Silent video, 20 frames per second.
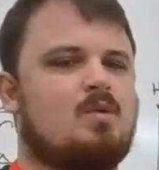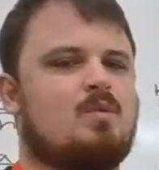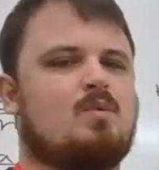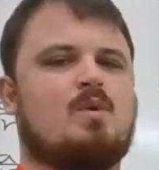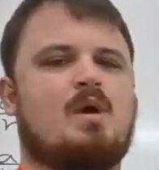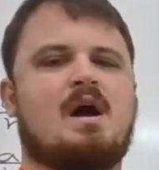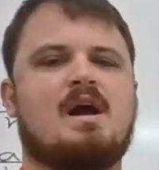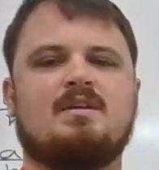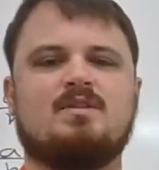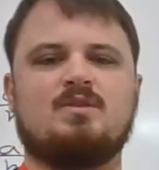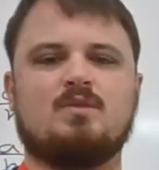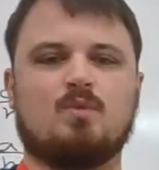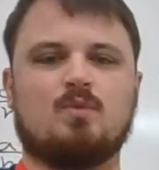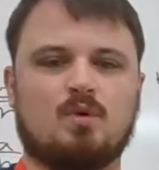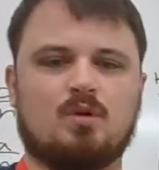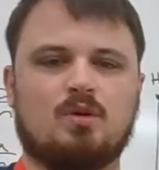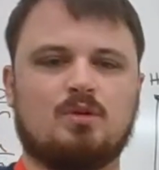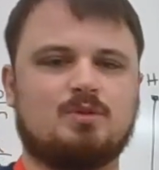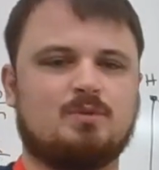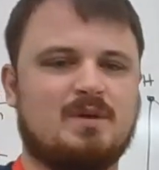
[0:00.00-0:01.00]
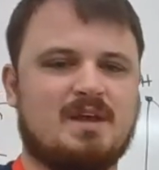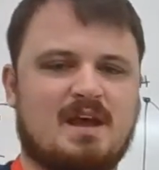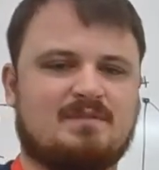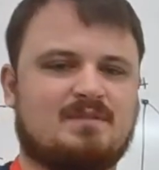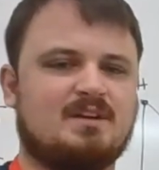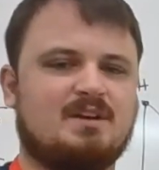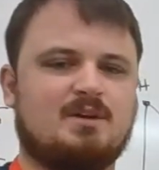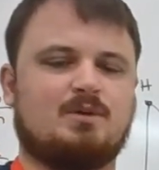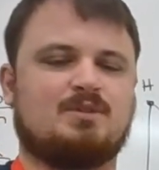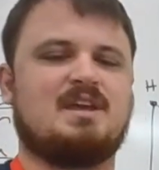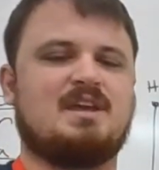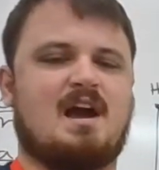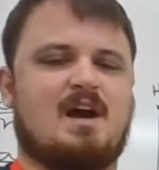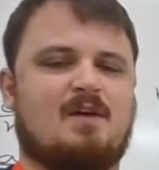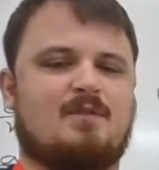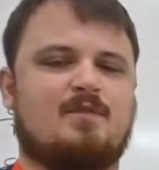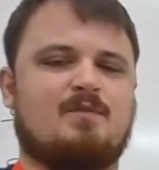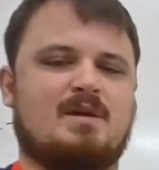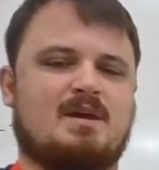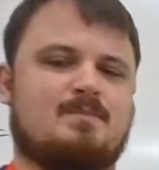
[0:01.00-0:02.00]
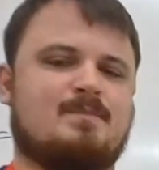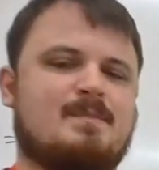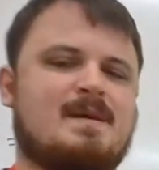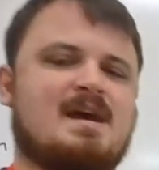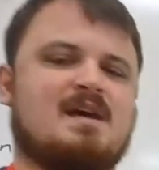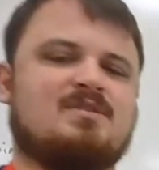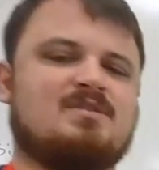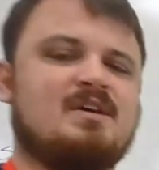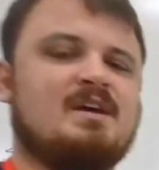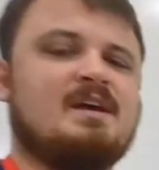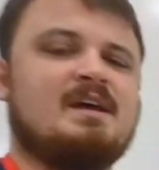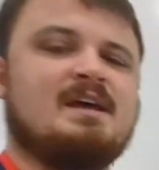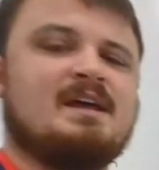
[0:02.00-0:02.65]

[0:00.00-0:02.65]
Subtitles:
why in the world do we have to deal with the alphabet in math?